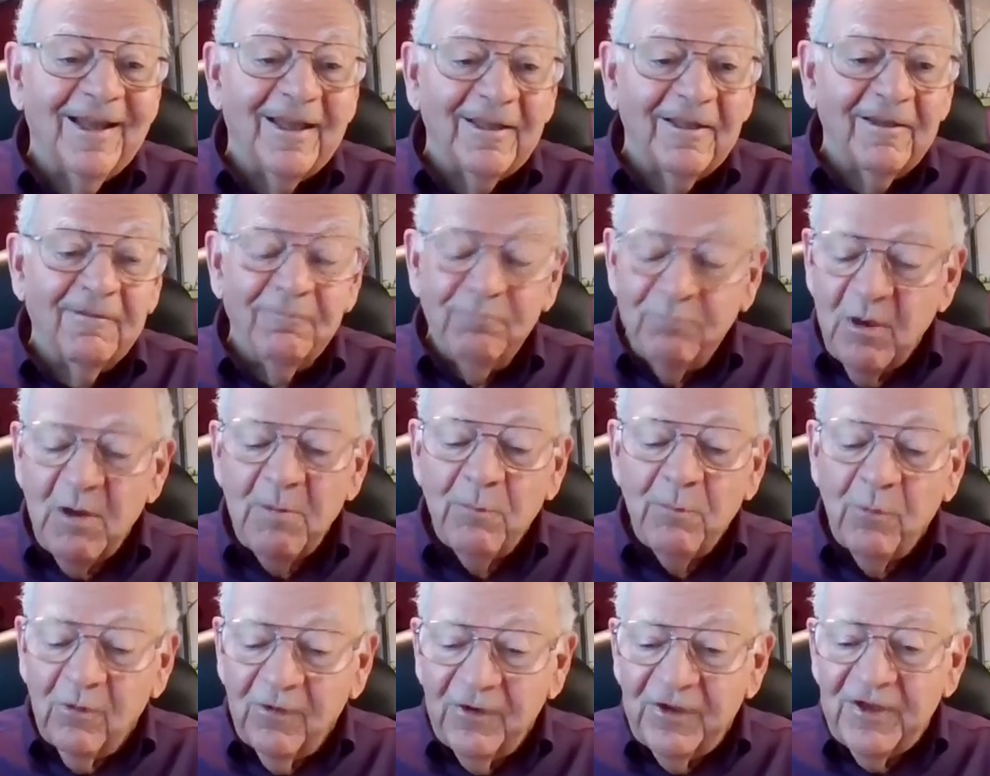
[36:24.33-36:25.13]
Like in
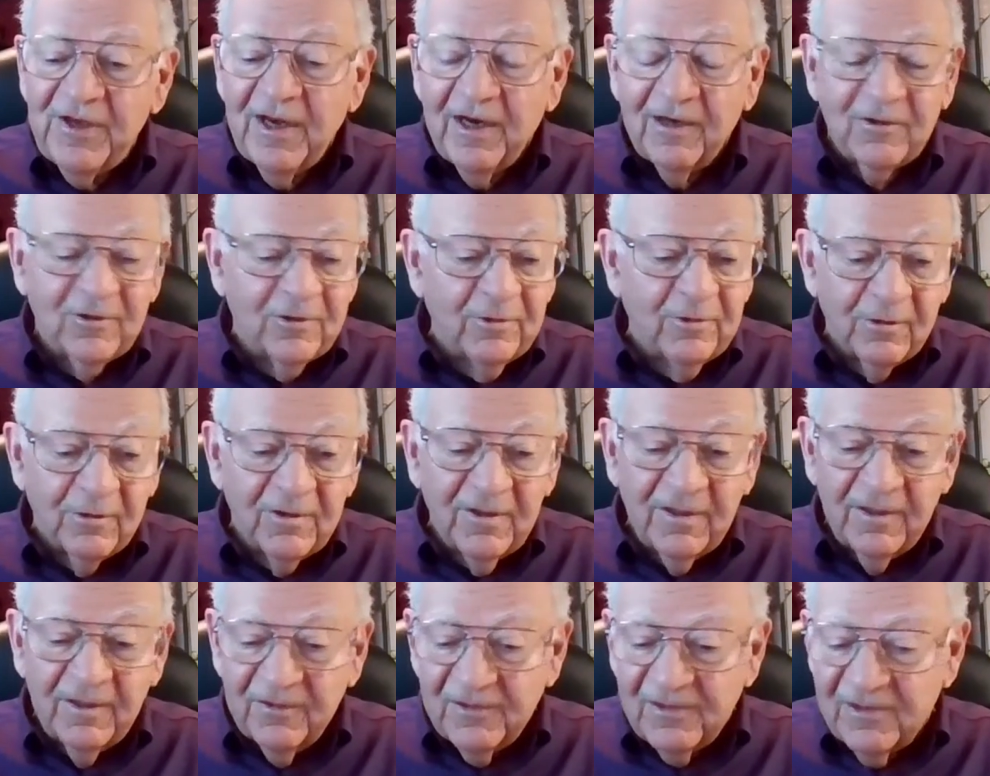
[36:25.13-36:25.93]
people, they are
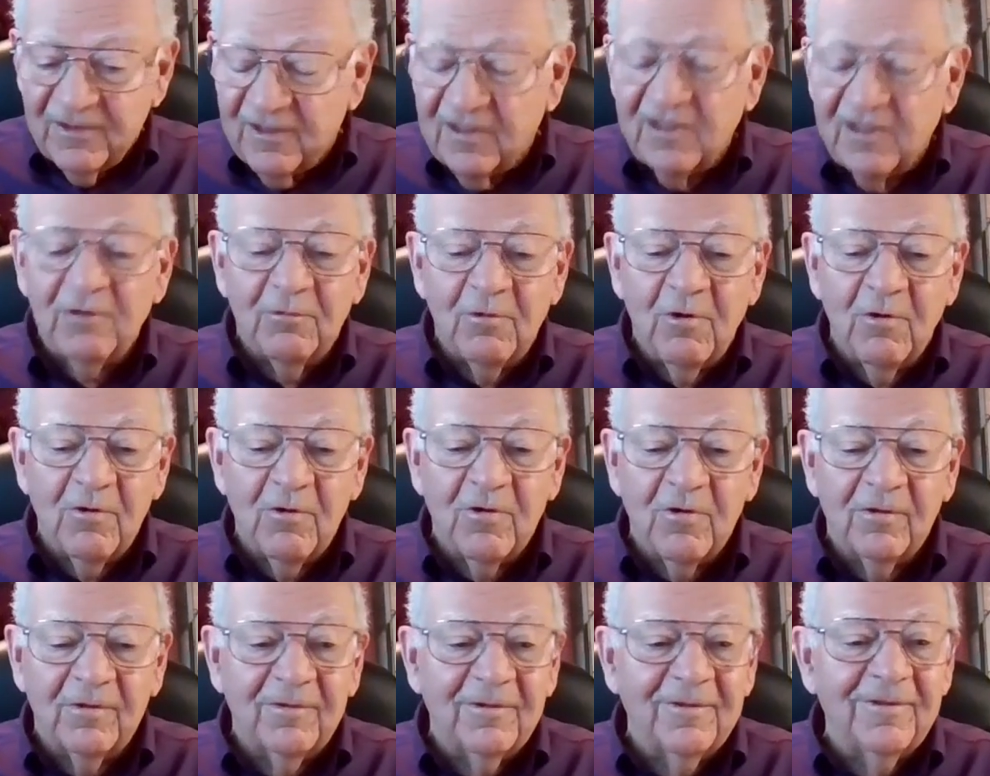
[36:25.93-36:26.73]
total
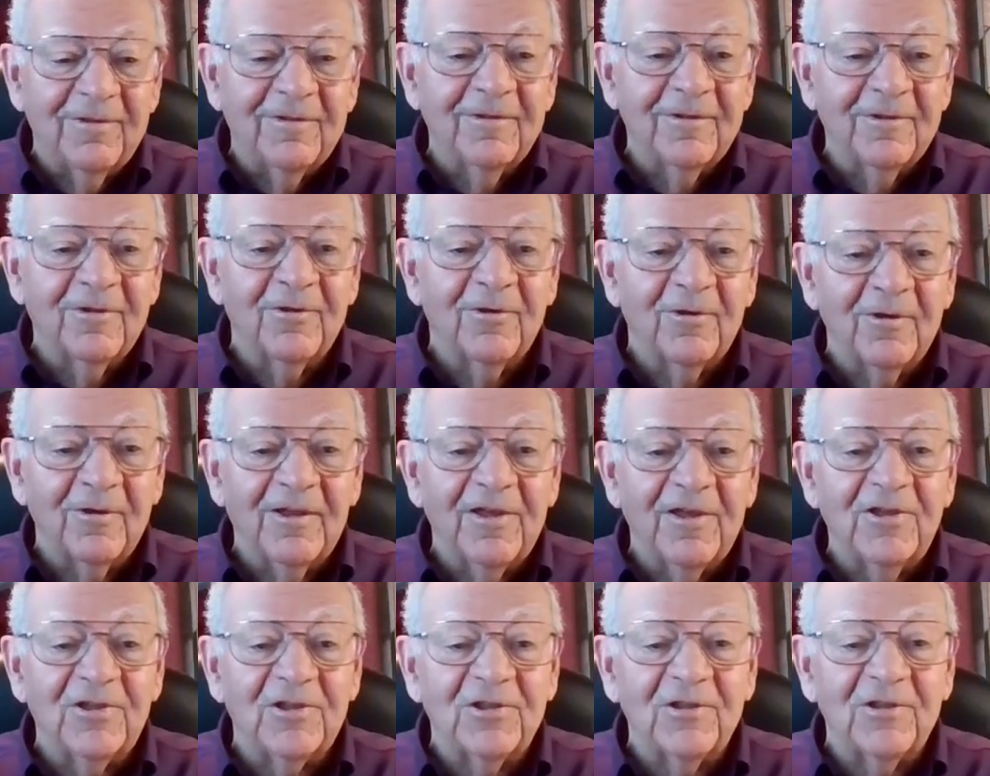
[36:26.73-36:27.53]
zero
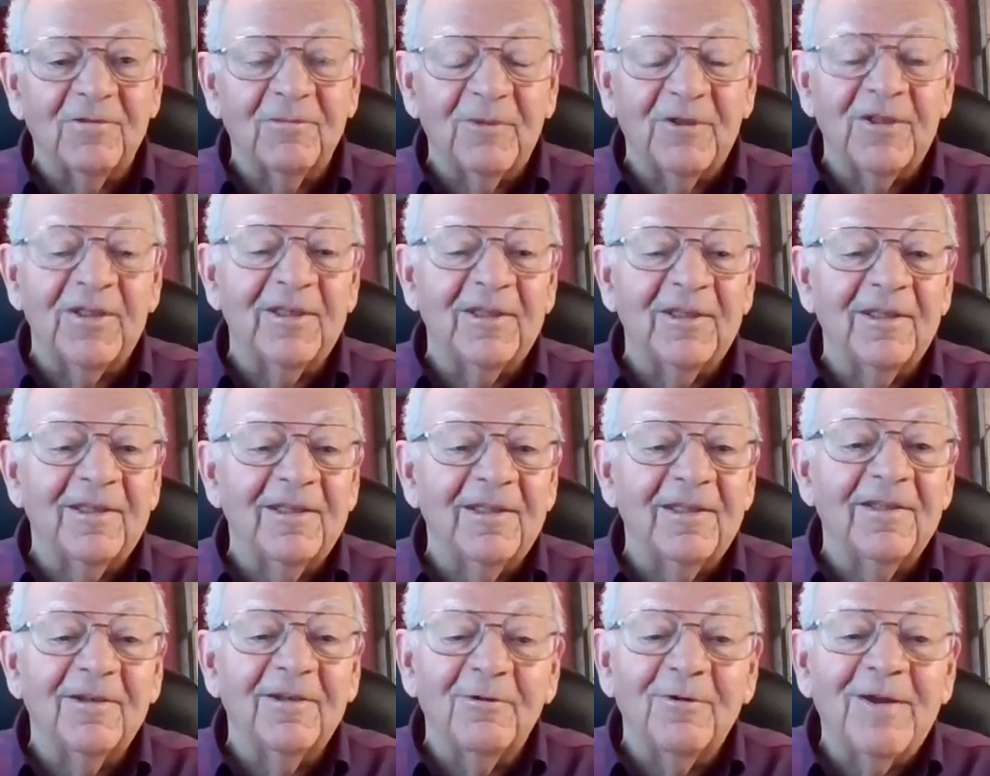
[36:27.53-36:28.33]
correlation, but
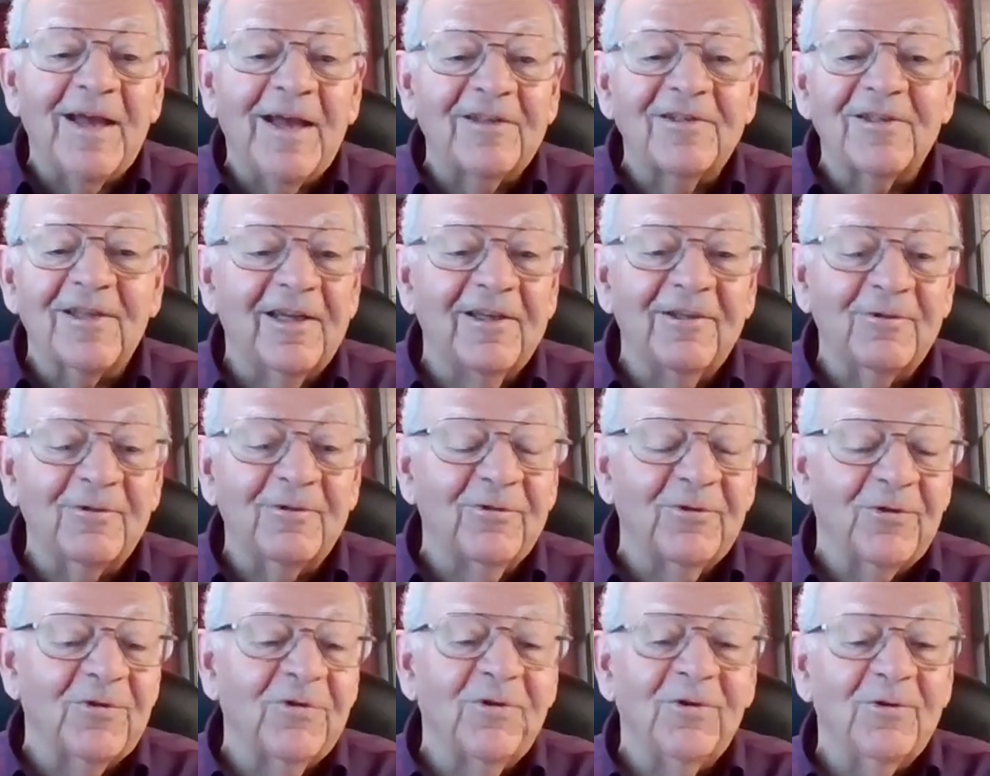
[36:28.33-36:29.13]
in the rats, I
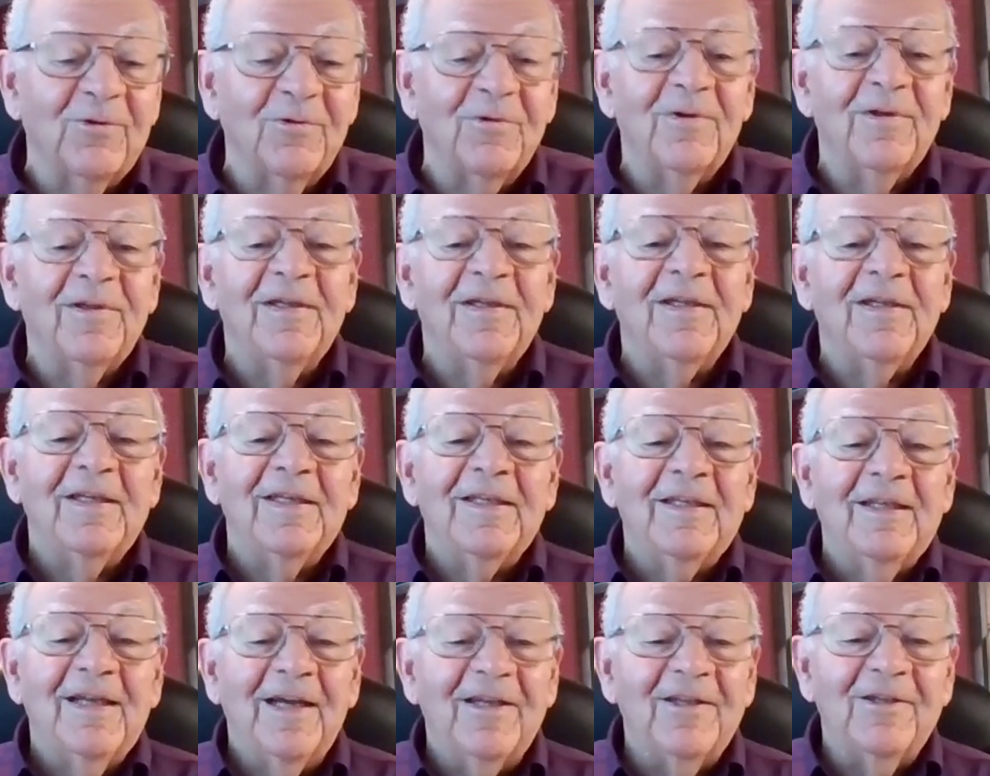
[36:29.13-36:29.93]
don't know.
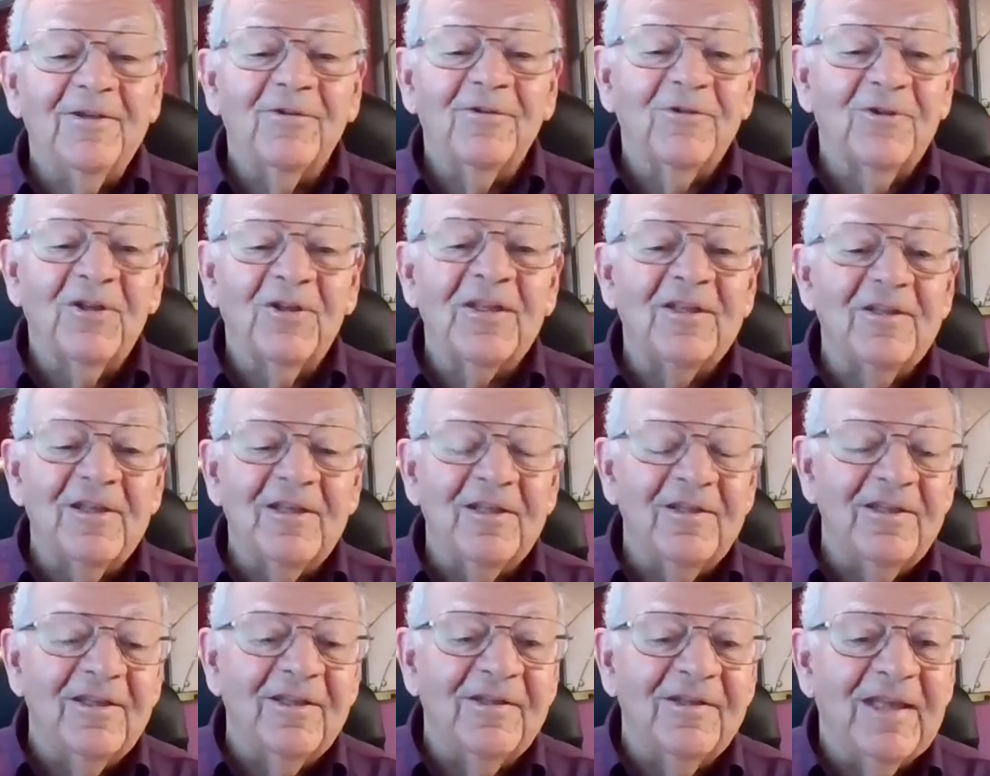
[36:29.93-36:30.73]
I don't think
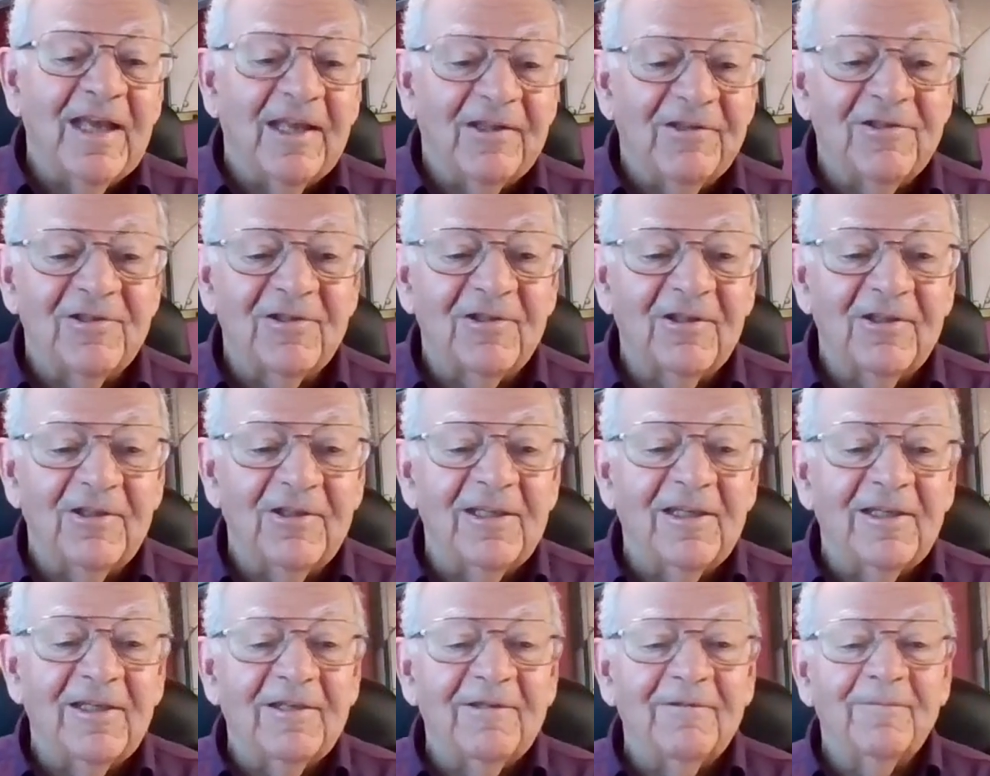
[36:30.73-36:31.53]
they did that
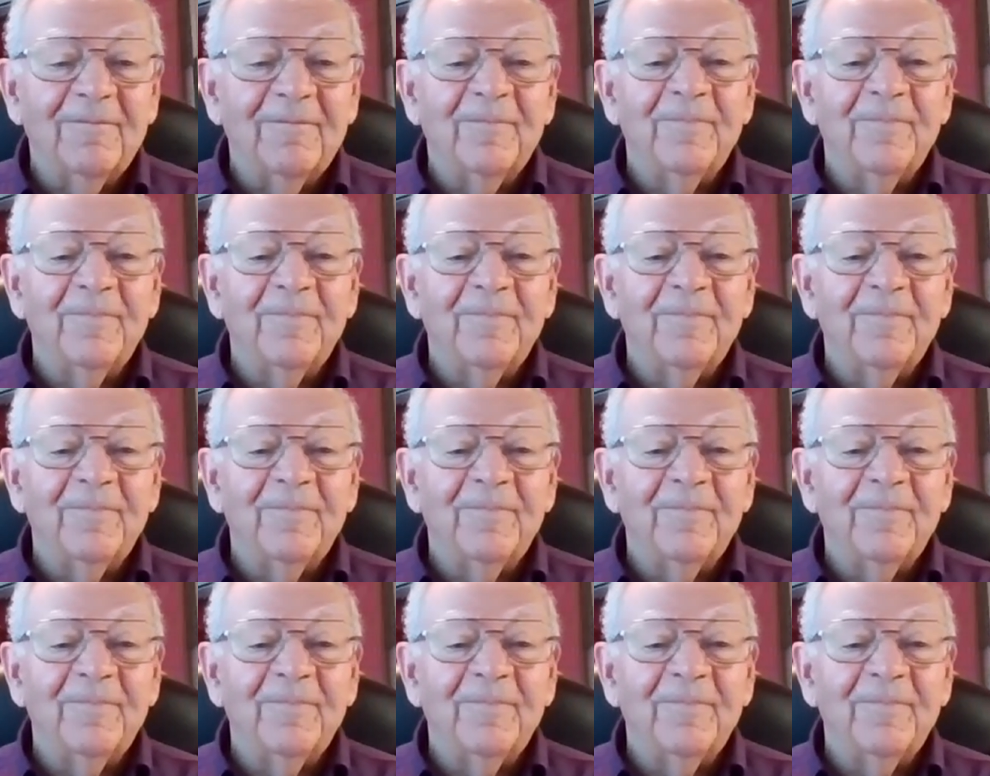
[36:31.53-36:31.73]
study.